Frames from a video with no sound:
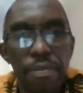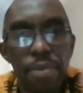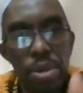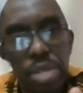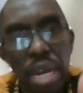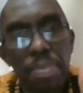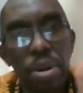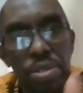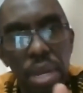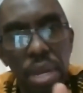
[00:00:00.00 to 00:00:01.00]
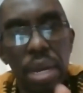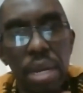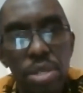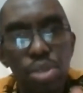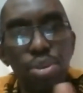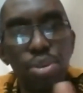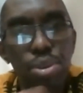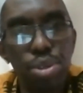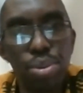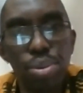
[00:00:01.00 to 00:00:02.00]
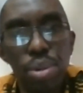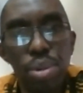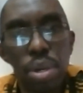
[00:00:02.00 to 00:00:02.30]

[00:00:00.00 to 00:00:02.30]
You take about 2